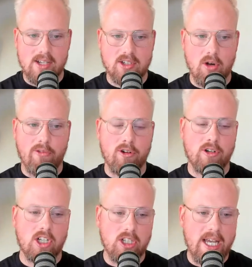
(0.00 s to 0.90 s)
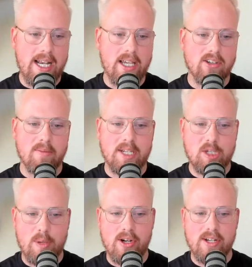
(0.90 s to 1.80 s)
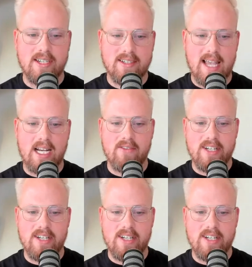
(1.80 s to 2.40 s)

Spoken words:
So for Clint, he goes, I'm experienced executive